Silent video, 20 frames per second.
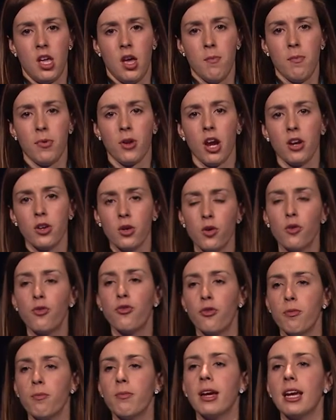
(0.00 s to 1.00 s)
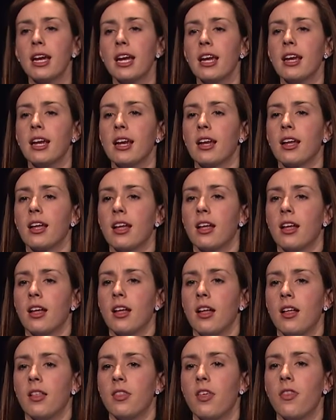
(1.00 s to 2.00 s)
But I knew for me
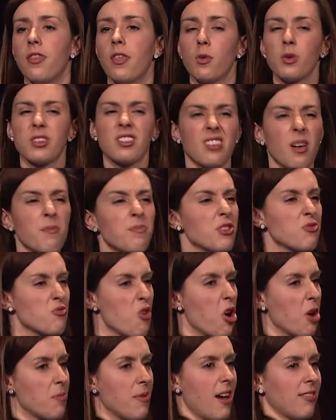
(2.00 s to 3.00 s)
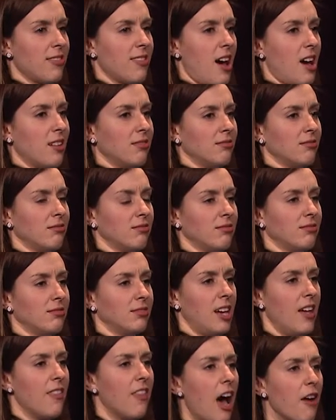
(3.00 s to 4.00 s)
that there was something wrong about that.
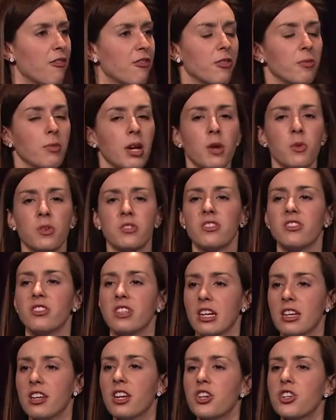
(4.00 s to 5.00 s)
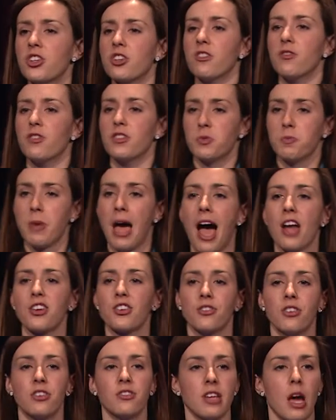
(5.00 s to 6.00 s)
And that for me was this ignition of this
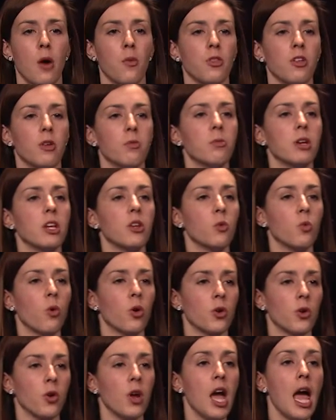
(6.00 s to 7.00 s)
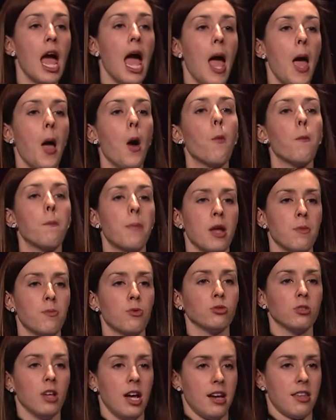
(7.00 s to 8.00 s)
passion that sat within me to want to help
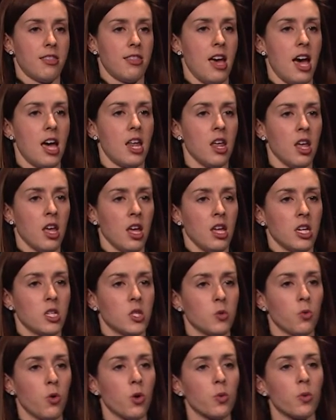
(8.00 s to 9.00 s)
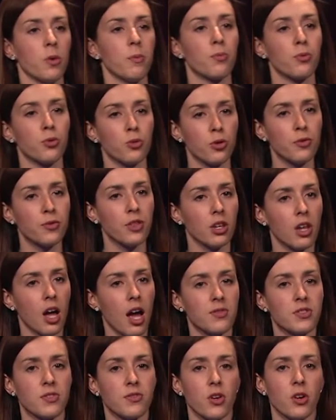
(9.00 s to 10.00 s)
people like that, to want to improve the
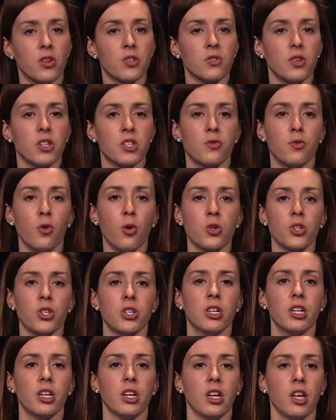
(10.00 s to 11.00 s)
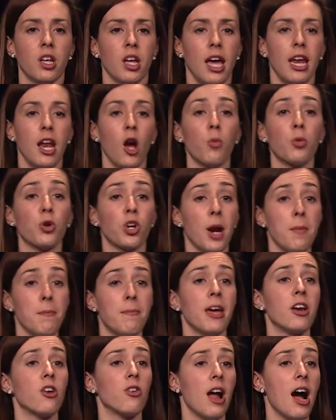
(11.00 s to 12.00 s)
lives of those less fortunate and help create
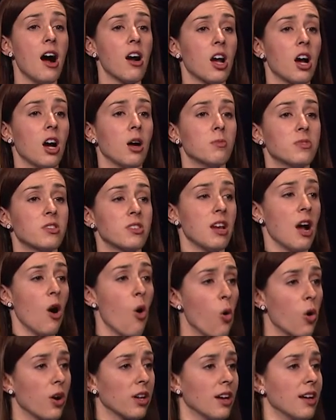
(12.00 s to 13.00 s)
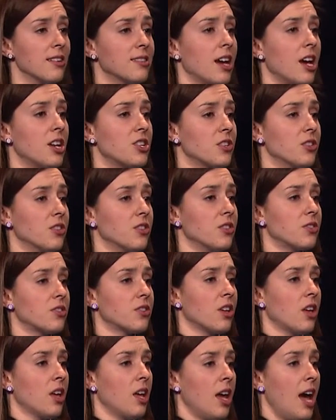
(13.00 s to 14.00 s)
better outcomes in our organisations
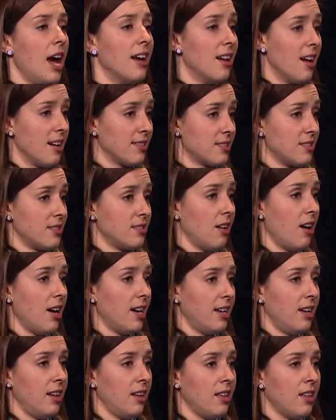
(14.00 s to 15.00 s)
and in our society.